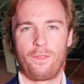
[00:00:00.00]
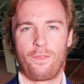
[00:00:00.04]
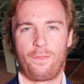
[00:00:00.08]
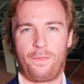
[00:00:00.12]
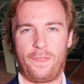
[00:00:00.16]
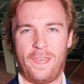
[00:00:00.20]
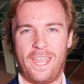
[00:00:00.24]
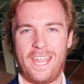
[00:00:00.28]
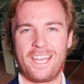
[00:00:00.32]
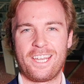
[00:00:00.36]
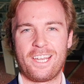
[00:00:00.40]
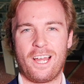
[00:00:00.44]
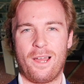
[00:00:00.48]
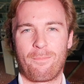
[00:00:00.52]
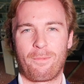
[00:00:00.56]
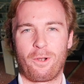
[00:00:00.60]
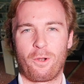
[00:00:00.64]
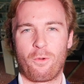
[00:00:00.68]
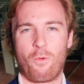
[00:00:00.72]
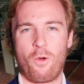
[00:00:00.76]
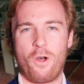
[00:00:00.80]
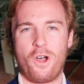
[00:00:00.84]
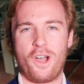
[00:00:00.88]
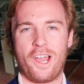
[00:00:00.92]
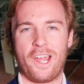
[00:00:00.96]
Thing number
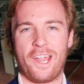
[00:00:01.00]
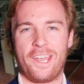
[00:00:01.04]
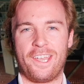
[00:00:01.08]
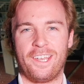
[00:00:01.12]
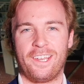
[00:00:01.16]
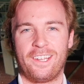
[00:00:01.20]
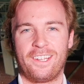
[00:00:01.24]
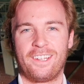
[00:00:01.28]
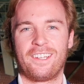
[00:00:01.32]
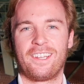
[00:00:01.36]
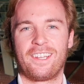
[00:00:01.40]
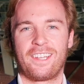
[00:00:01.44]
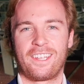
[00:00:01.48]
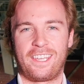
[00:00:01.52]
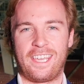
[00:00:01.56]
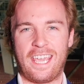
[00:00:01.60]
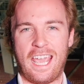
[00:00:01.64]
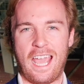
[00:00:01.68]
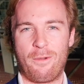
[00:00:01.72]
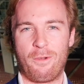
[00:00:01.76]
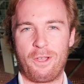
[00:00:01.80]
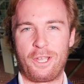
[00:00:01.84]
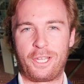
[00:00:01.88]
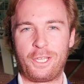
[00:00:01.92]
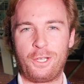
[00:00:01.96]
one,
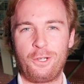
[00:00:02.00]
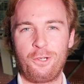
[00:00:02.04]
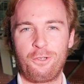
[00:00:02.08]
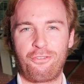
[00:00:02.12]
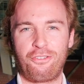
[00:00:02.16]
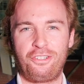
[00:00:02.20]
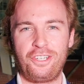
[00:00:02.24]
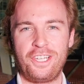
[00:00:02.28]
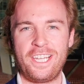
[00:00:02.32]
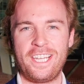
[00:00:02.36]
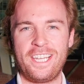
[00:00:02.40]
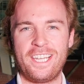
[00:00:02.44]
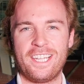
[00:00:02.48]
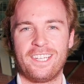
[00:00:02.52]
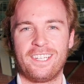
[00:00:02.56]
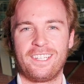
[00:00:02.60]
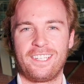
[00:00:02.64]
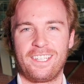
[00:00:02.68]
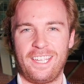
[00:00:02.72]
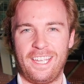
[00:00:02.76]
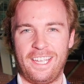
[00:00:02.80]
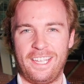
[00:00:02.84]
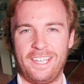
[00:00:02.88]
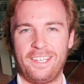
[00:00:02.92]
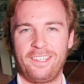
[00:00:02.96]
Kawaguchi
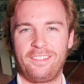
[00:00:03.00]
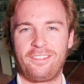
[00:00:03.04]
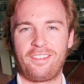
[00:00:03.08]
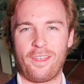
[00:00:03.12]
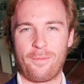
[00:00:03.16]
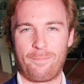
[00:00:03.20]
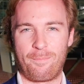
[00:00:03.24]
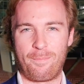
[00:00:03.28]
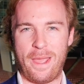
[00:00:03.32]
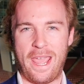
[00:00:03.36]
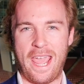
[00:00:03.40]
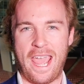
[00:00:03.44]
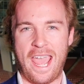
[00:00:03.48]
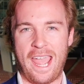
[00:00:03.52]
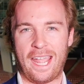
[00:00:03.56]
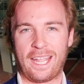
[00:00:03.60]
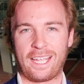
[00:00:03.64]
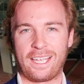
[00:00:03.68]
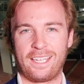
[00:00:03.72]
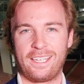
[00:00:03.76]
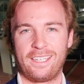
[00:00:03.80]
is back.